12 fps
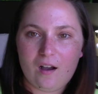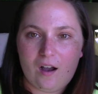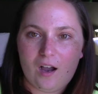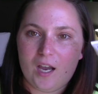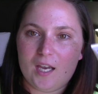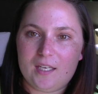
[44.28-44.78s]

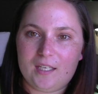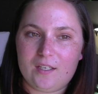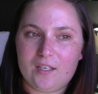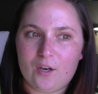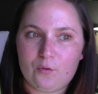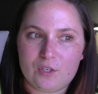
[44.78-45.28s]

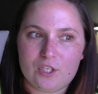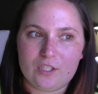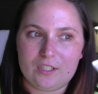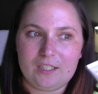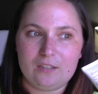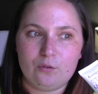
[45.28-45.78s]
I
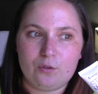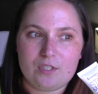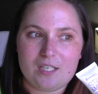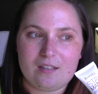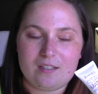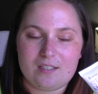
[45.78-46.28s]
originally looked
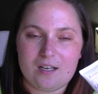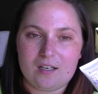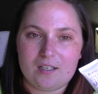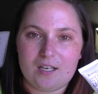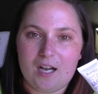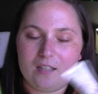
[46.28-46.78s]
at the
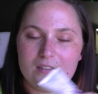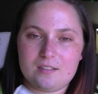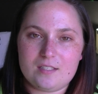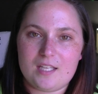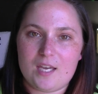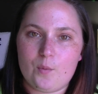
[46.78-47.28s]
darker
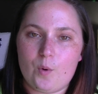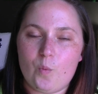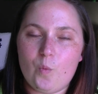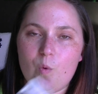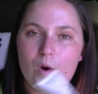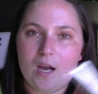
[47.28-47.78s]
colours and they were
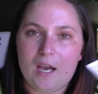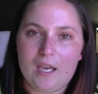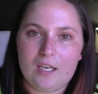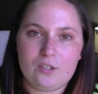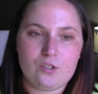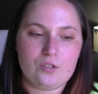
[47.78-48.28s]

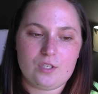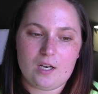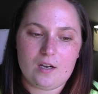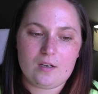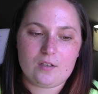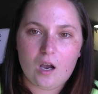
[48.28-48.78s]
way too
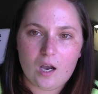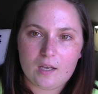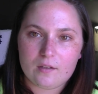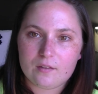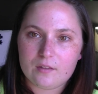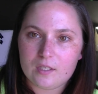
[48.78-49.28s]
dark. I
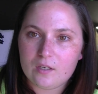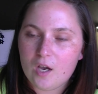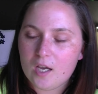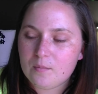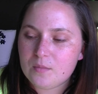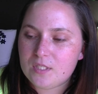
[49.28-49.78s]
think
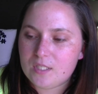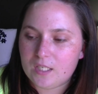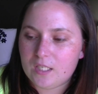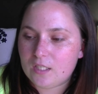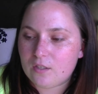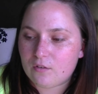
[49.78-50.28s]
I'm
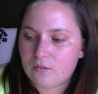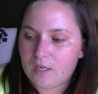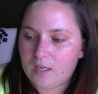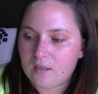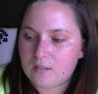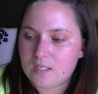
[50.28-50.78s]
sitting
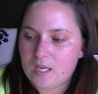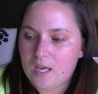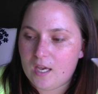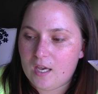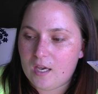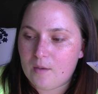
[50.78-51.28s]
around
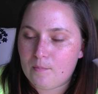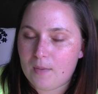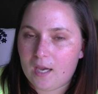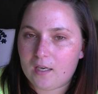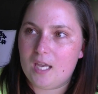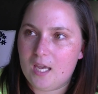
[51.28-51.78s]
a
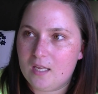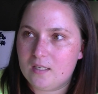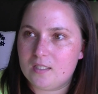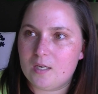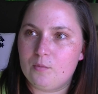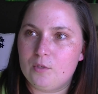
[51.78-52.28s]
MAC
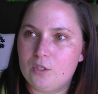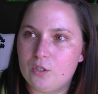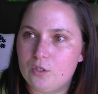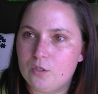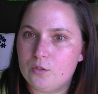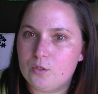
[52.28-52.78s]

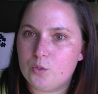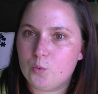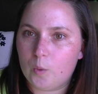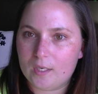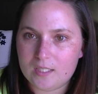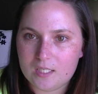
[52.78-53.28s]

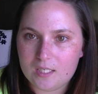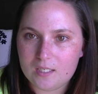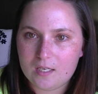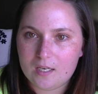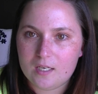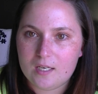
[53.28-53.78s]
NW20.